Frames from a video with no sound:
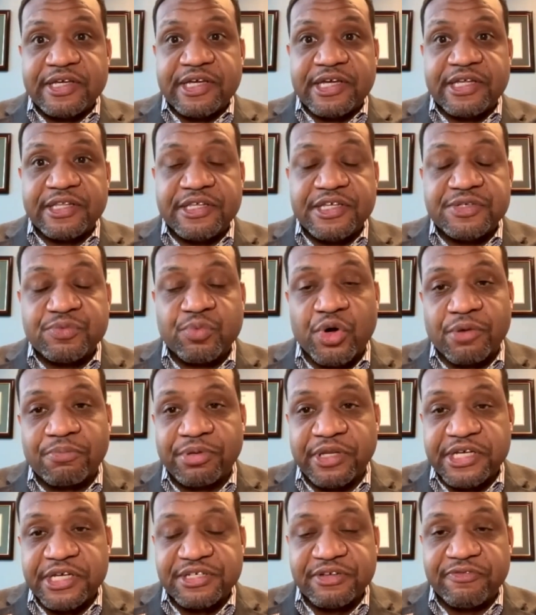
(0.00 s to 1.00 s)
in these
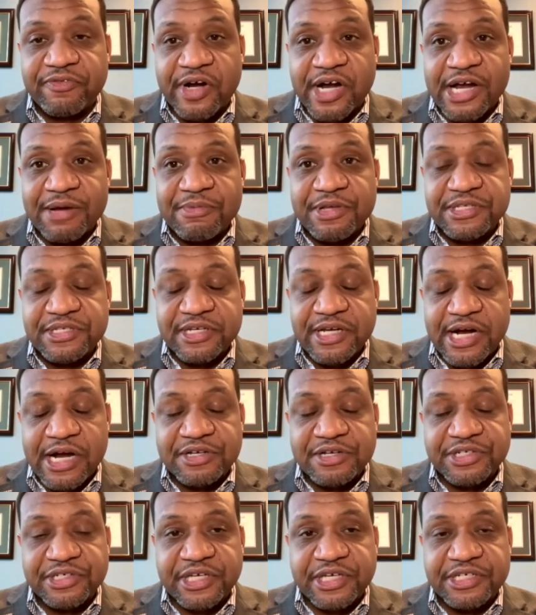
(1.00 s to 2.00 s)
workplace environments in higher
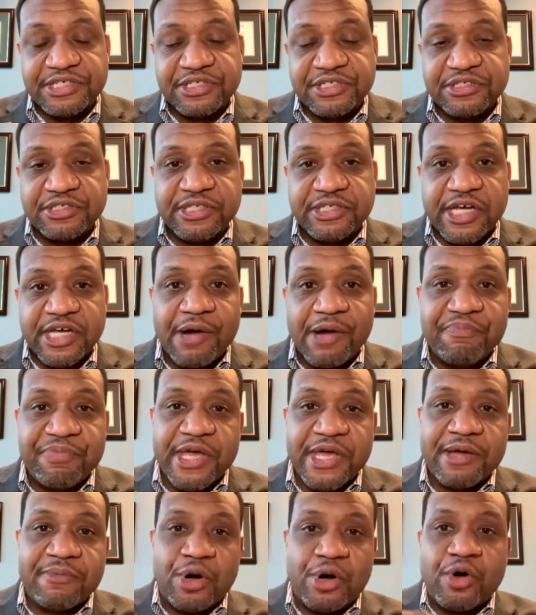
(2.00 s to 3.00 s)
education to help
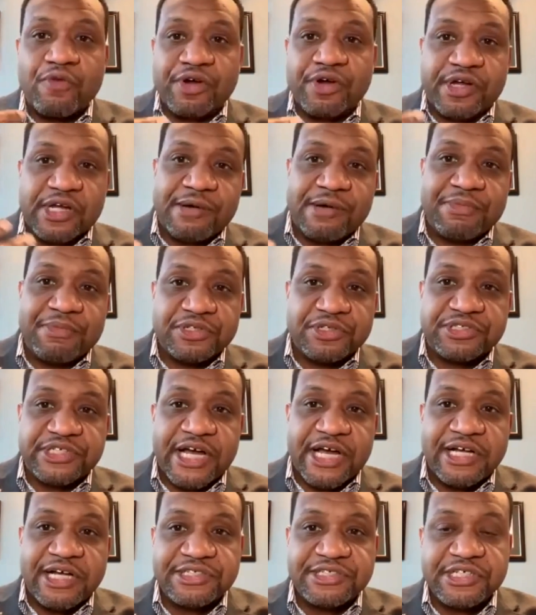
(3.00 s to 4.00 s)
them overcome those
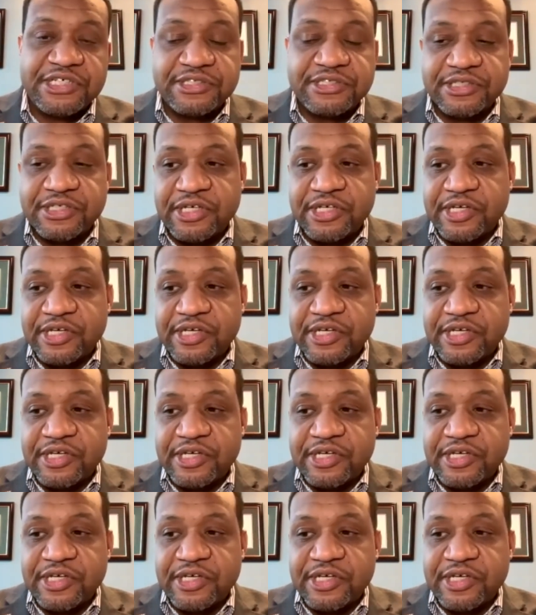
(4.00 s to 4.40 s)
challenges